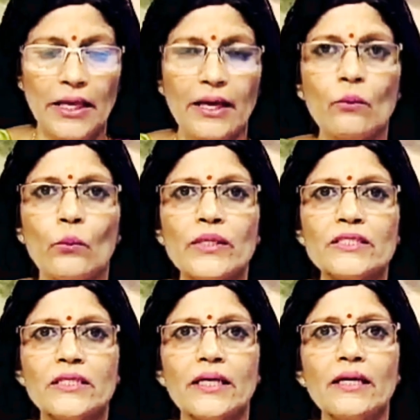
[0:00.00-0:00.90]
Then
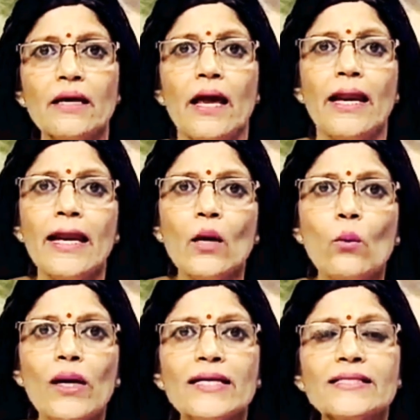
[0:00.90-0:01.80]
we see
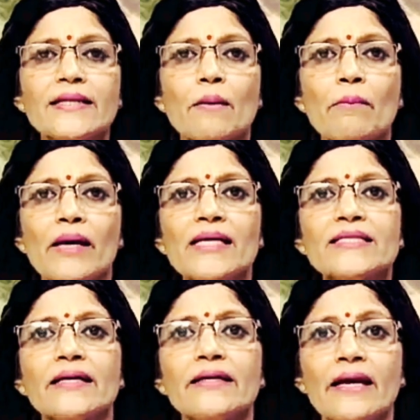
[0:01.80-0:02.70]
lingualism
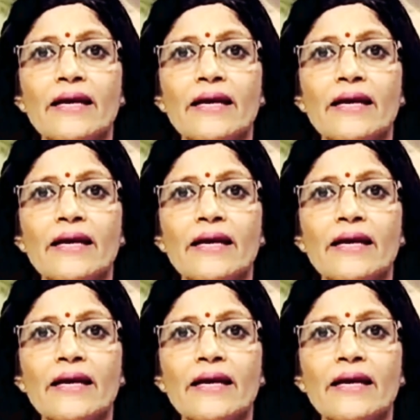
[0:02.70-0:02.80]
is a